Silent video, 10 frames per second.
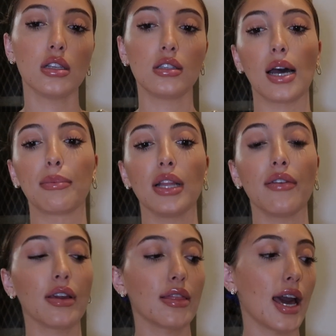stop
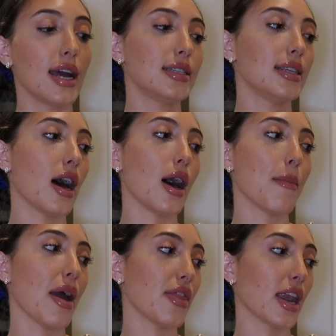loving that.
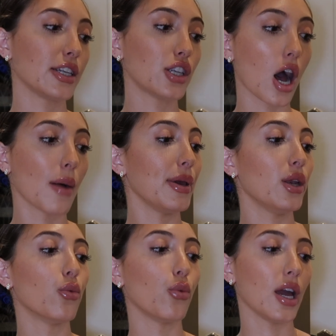And then I top
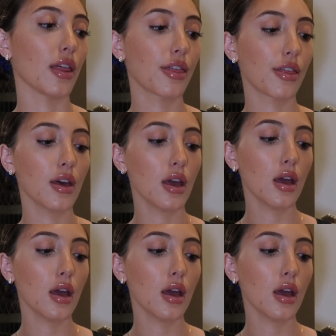it with